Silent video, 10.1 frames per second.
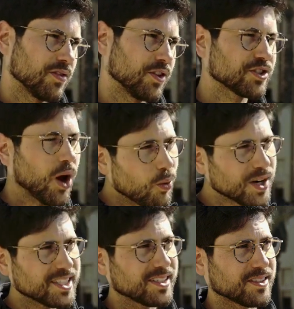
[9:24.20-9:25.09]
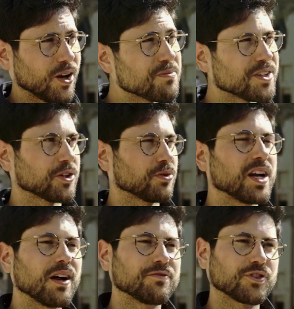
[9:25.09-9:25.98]
there's always some
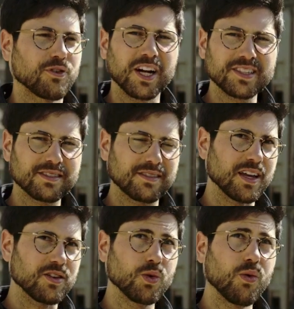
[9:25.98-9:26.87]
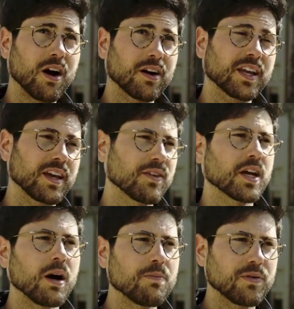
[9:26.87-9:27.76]
degree of trust that you are
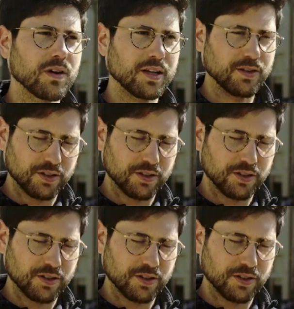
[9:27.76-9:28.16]
giving up.